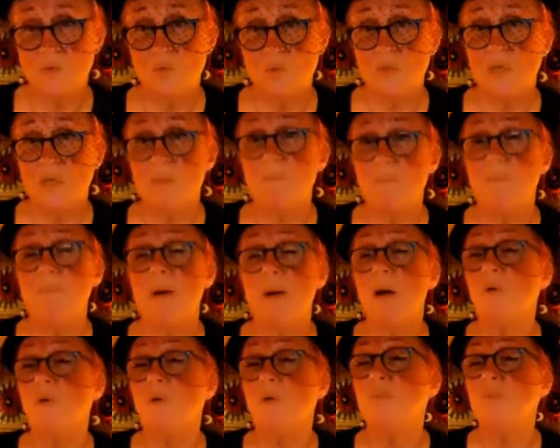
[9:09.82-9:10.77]
was a
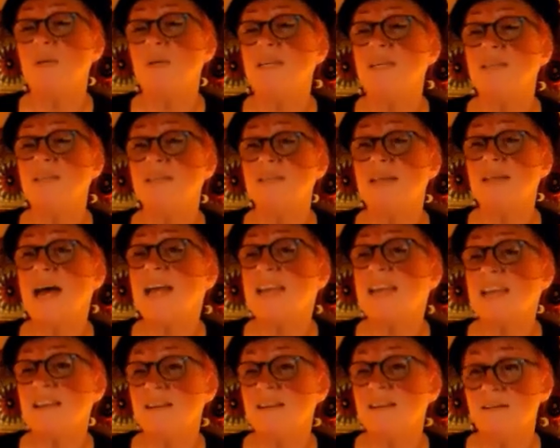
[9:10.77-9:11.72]
pulpy
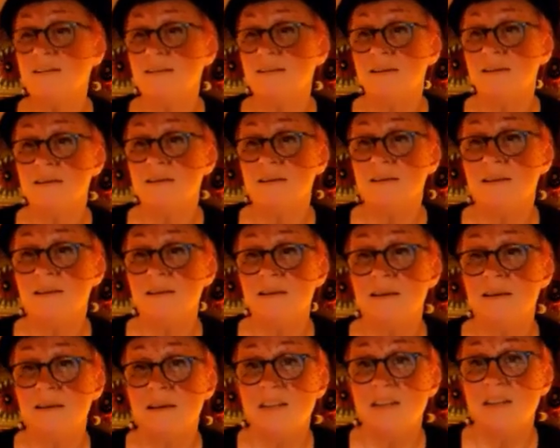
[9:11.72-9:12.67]
stain
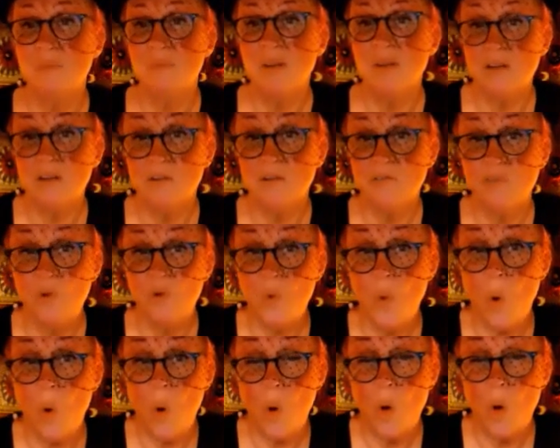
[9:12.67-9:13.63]
in the middle of the
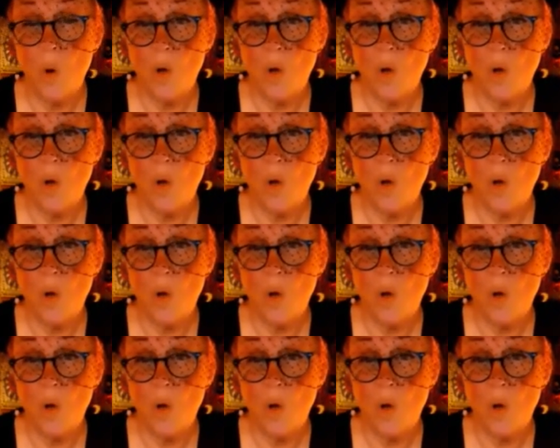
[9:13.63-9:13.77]
floor.